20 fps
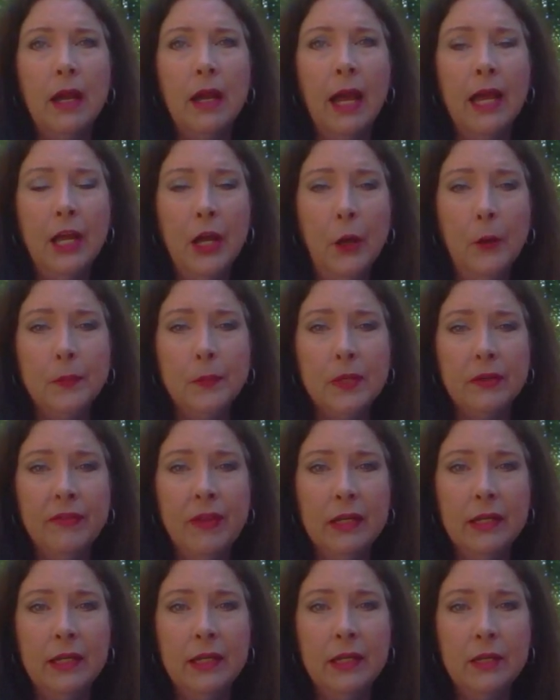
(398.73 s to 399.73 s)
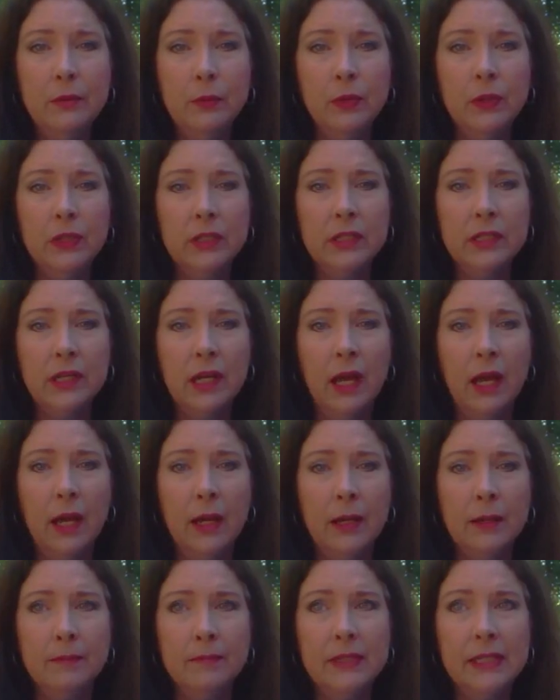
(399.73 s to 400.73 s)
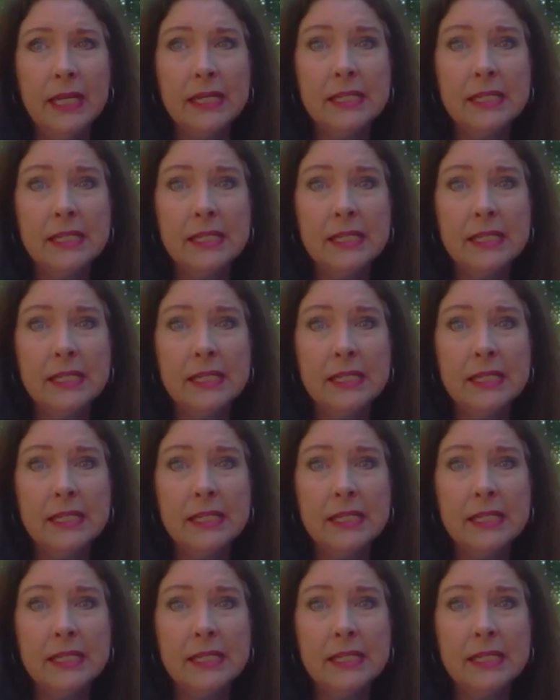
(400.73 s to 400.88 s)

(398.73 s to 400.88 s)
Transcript: I hoped that he would um,